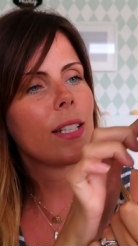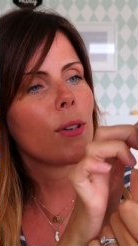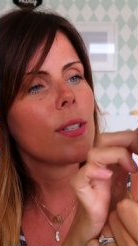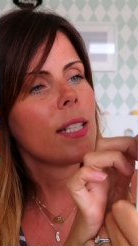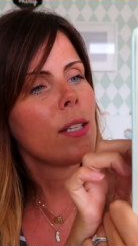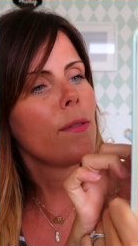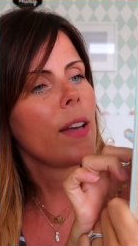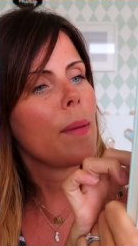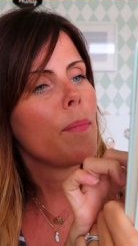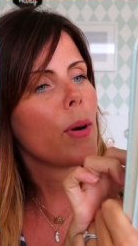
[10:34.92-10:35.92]
it's got silver
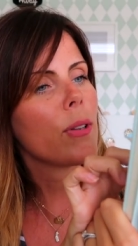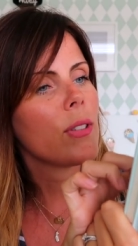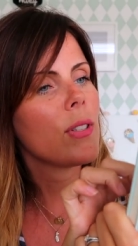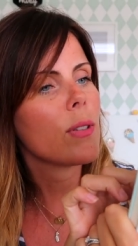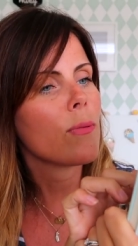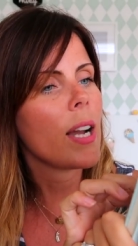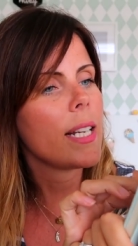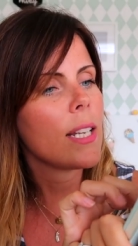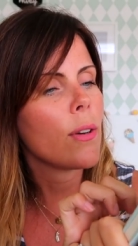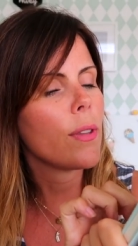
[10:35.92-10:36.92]
embossed
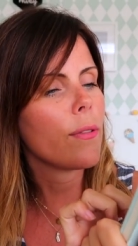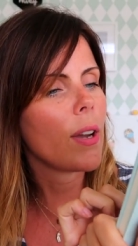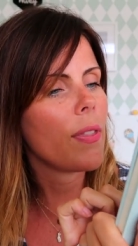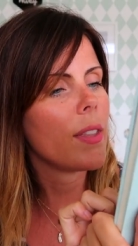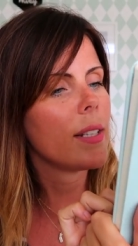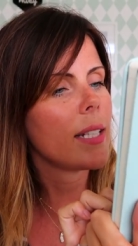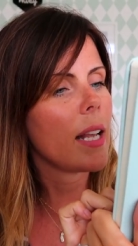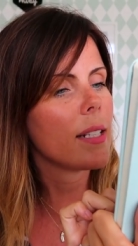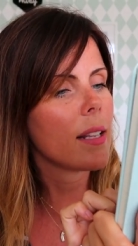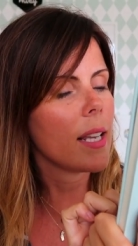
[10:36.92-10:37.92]
writing on the front that
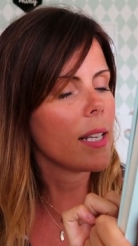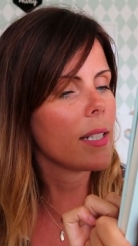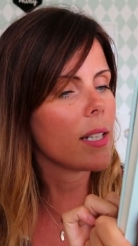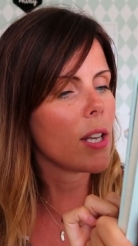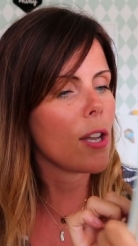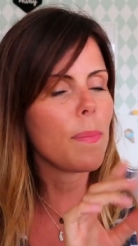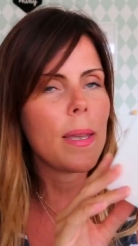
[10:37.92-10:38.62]
says things to do,